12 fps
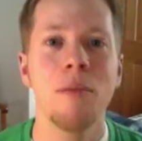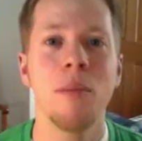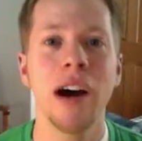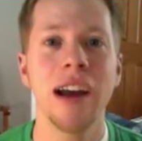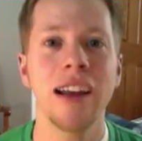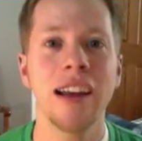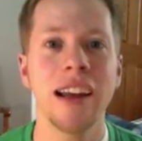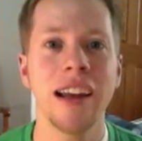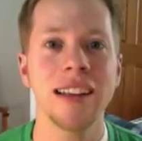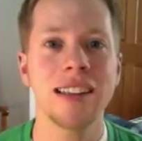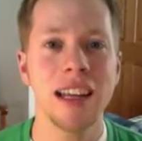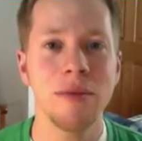but
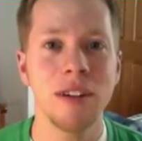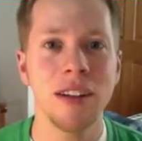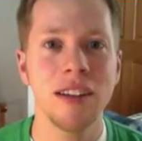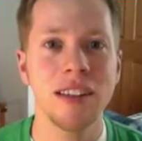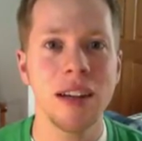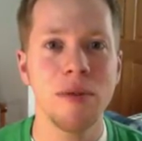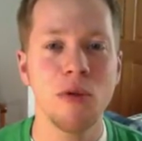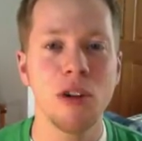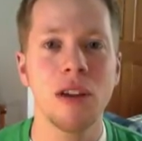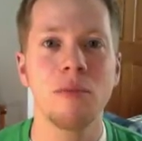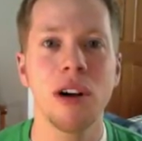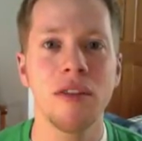it seemed to
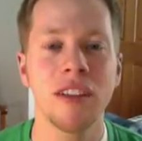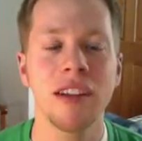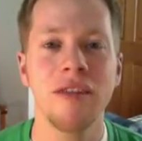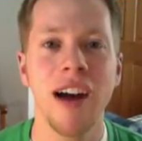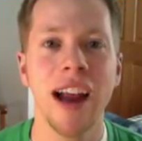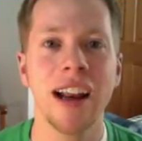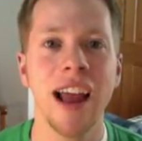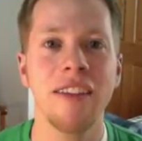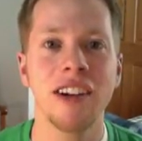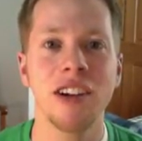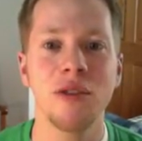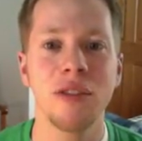work perfectly fine
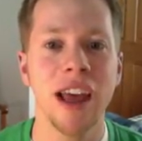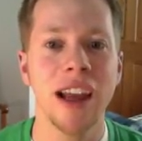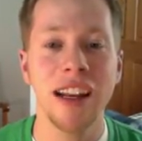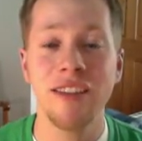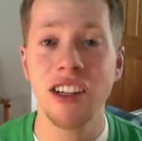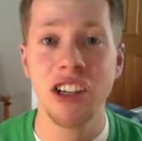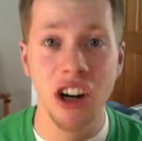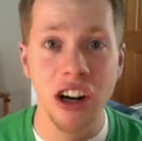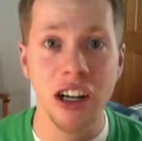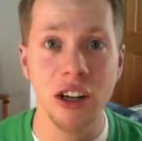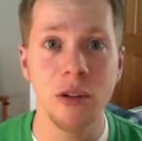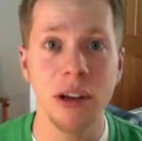after doing that, and even
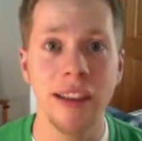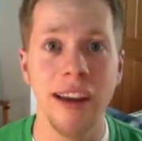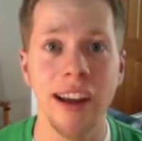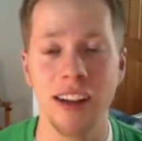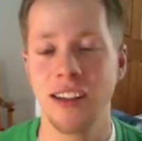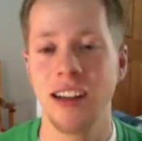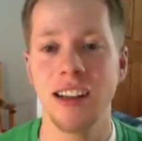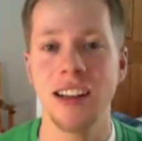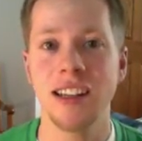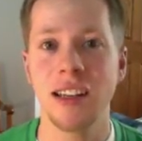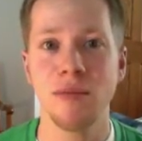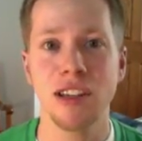during doing that, it
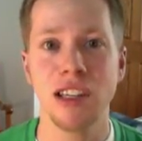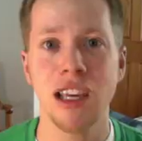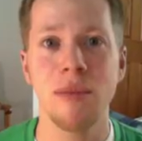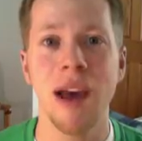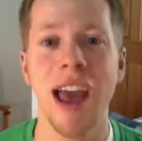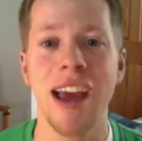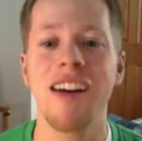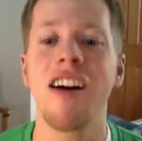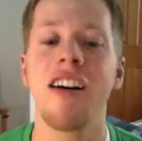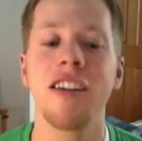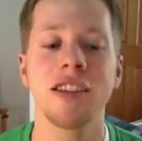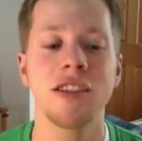didn't seem to skip at all.